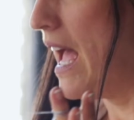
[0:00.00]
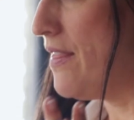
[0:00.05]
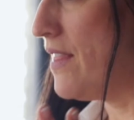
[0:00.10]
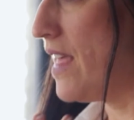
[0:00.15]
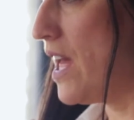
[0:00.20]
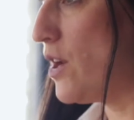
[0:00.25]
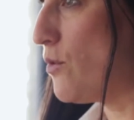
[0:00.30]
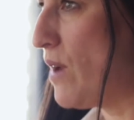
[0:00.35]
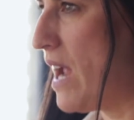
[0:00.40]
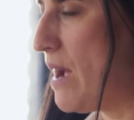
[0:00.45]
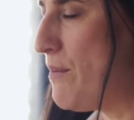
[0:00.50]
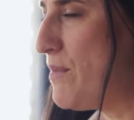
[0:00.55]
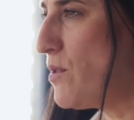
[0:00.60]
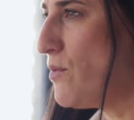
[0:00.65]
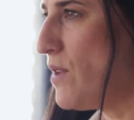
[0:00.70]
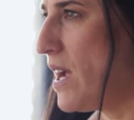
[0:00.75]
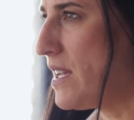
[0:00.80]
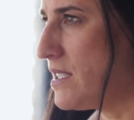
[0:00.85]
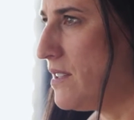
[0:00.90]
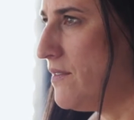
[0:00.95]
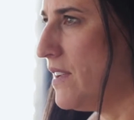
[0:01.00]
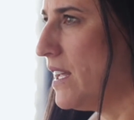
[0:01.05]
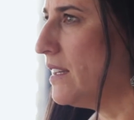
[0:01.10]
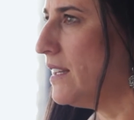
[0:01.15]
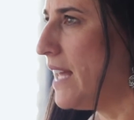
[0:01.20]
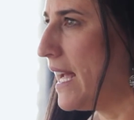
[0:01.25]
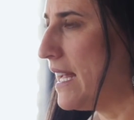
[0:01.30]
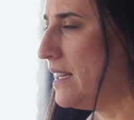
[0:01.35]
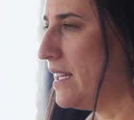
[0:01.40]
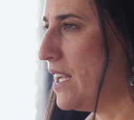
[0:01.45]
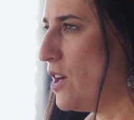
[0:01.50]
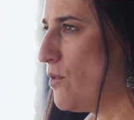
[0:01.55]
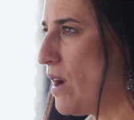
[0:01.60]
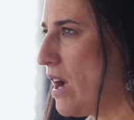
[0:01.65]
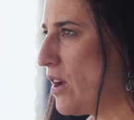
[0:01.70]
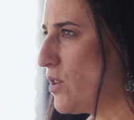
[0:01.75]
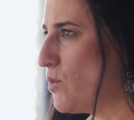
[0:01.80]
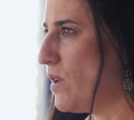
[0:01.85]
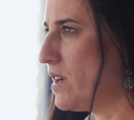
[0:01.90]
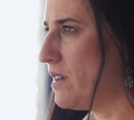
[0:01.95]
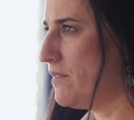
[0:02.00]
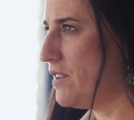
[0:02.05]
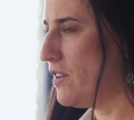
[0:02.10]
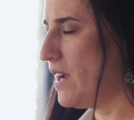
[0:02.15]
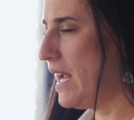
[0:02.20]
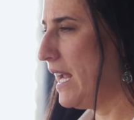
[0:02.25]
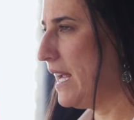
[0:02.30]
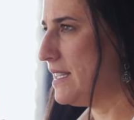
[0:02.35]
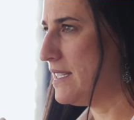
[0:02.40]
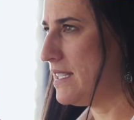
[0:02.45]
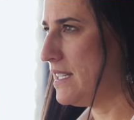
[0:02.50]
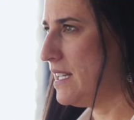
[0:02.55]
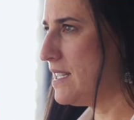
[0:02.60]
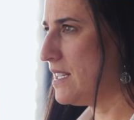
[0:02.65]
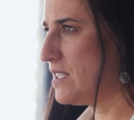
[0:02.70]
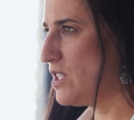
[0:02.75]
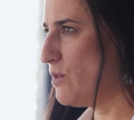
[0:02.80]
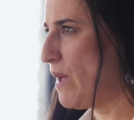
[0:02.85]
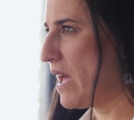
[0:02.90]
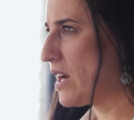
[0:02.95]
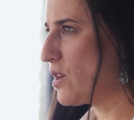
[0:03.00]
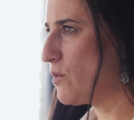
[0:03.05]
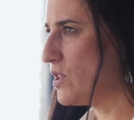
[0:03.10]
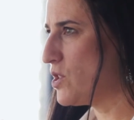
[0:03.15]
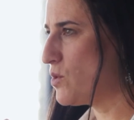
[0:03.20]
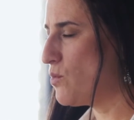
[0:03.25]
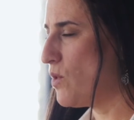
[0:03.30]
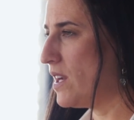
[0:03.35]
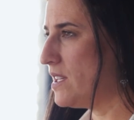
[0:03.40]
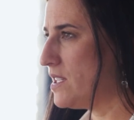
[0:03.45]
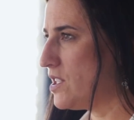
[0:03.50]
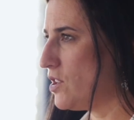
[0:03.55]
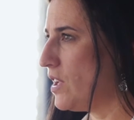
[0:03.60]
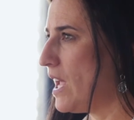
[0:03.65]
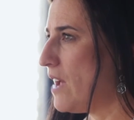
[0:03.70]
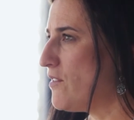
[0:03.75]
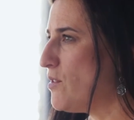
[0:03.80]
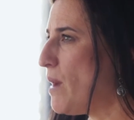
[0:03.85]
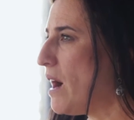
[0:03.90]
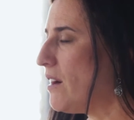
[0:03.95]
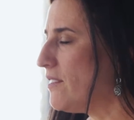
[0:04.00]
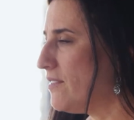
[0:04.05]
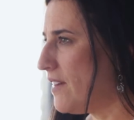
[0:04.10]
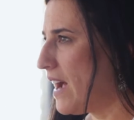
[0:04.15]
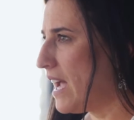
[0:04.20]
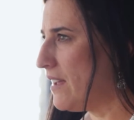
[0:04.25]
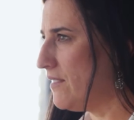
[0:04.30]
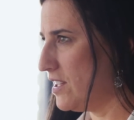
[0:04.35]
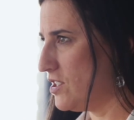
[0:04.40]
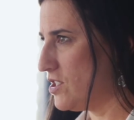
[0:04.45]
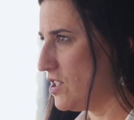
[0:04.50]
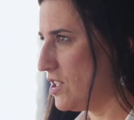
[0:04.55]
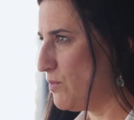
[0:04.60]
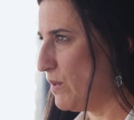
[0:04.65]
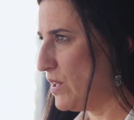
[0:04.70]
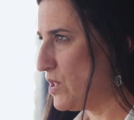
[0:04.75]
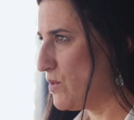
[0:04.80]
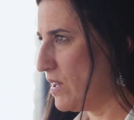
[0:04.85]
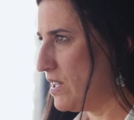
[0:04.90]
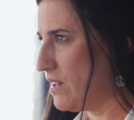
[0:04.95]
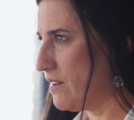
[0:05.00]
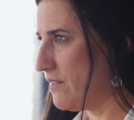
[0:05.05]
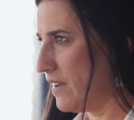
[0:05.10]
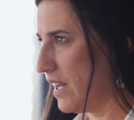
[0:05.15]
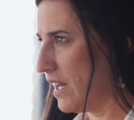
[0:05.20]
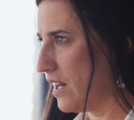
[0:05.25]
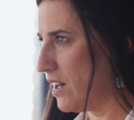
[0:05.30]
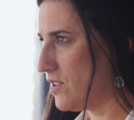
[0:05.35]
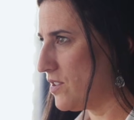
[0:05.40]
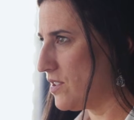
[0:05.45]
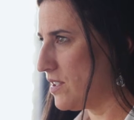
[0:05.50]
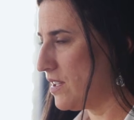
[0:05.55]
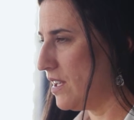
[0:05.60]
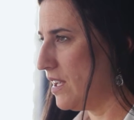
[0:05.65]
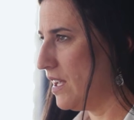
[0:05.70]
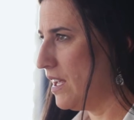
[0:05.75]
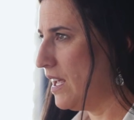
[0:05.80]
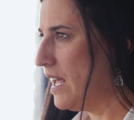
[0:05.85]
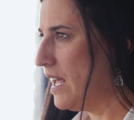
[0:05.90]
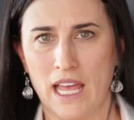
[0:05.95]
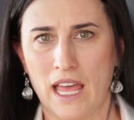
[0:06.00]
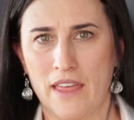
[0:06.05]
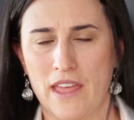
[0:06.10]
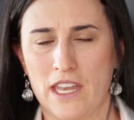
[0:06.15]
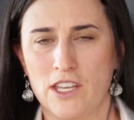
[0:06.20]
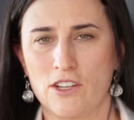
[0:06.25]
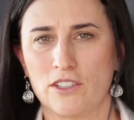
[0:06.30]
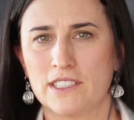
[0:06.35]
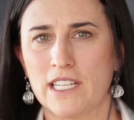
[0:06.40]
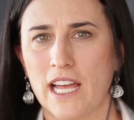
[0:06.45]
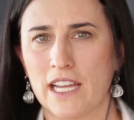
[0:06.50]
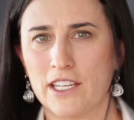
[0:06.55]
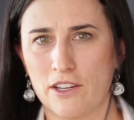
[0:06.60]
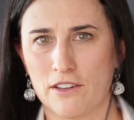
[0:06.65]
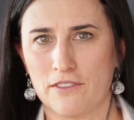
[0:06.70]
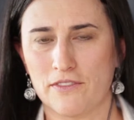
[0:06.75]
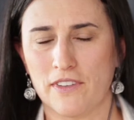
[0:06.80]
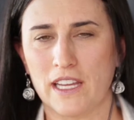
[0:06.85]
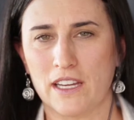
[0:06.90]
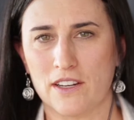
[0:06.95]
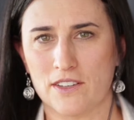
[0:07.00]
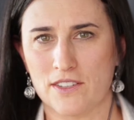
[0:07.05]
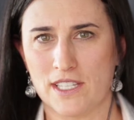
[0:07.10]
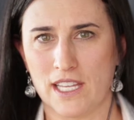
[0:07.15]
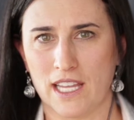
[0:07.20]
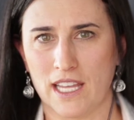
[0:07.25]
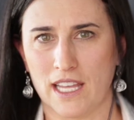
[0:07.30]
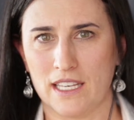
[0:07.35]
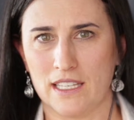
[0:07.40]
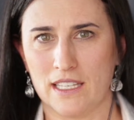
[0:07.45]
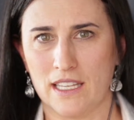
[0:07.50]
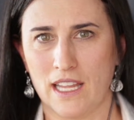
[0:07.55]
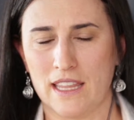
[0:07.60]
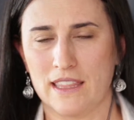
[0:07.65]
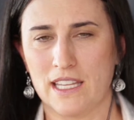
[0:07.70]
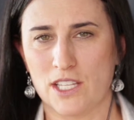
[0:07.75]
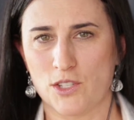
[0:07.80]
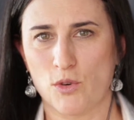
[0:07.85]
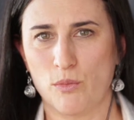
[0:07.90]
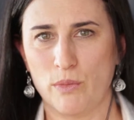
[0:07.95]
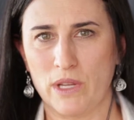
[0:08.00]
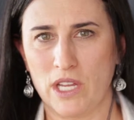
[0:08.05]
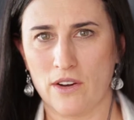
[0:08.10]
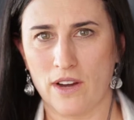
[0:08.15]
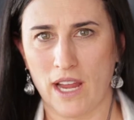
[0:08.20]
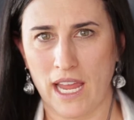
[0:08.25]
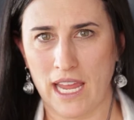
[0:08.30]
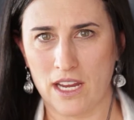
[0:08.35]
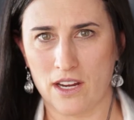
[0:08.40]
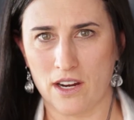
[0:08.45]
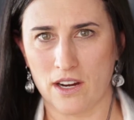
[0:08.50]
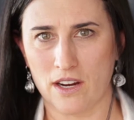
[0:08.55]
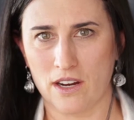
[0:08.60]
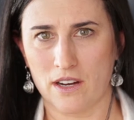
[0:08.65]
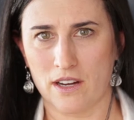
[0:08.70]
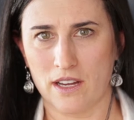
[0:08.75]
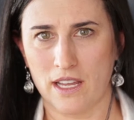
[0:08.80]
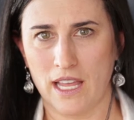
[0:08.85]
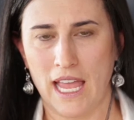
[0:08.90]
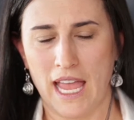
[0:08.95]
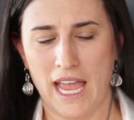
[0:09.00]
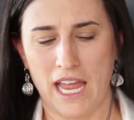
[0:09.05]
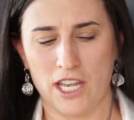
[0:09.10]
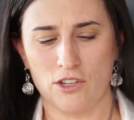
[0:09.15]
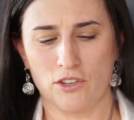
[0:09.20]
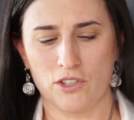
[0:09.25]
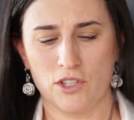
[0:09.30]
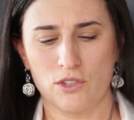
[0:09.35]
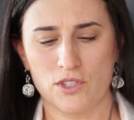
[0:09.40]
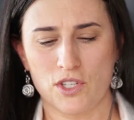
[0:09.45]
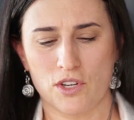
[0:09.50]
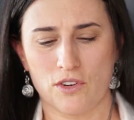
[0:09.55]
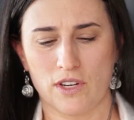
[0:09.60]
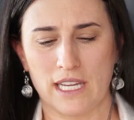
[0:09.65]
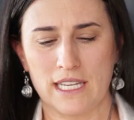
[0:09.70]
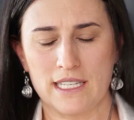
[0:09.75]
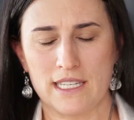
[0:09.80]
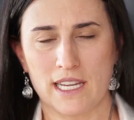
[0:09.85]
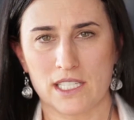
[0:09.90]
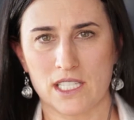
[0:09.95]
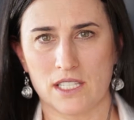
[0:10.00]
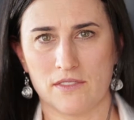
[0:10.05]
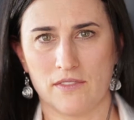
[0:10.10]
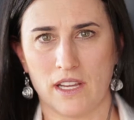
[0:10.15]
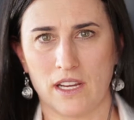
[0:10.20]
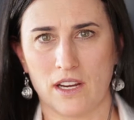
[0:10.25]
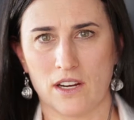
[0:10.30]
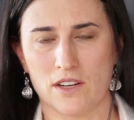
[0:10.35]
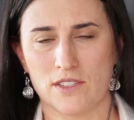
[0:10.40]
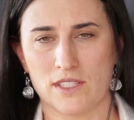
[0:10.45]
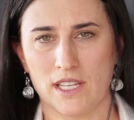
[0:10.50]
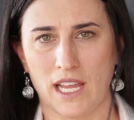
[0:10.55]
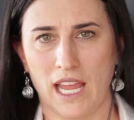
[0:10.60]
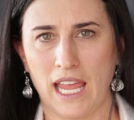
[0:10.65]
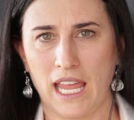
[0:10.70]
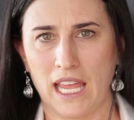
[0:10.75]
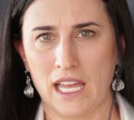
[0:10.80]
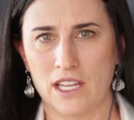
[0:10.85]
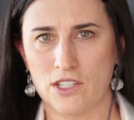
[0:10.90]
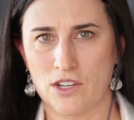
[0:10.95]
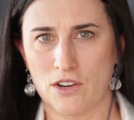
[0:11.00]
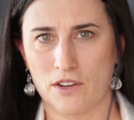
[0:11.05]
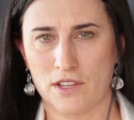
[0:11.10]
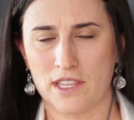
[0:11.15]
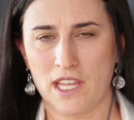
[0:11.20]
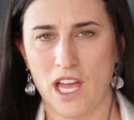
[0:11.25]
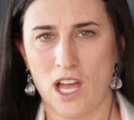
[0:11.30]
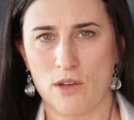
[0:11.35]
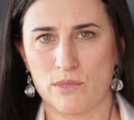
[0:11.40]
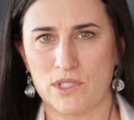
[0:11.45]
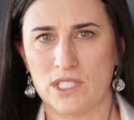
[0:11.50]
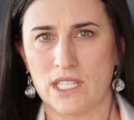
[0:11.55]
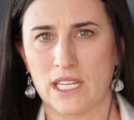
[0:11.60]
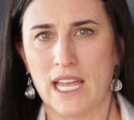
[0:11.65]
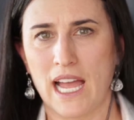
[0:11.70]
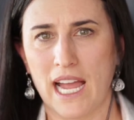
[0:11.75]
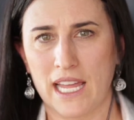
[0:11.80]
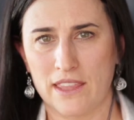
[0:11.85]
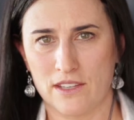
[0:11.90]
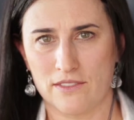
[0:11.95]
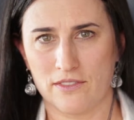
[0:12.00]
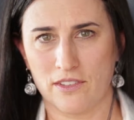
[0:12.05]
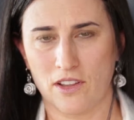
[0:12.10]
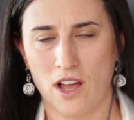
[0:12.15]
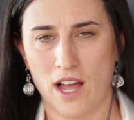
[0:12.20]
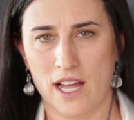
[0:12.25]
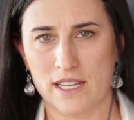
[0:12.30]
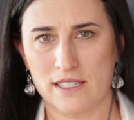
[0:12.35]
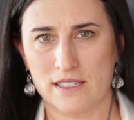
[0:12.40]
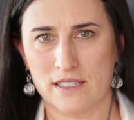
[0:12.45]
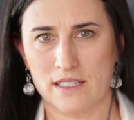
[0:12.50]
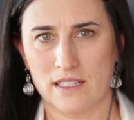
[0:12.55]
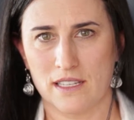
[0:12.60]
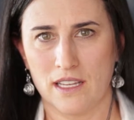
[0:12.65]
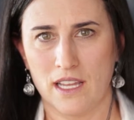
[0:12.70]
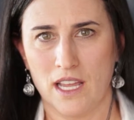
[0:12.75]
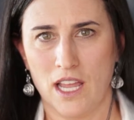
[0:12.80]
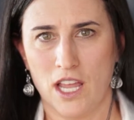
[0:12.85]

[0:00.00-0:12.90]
and then wrap the rest of it lightly around one of your hands, and it doesn't matter which one, until you have about 5 inches between your fingers. Then you'll tuck your fingers in, this will be your anchor, and you'll use your index fingers and your thumbs to guide the floss.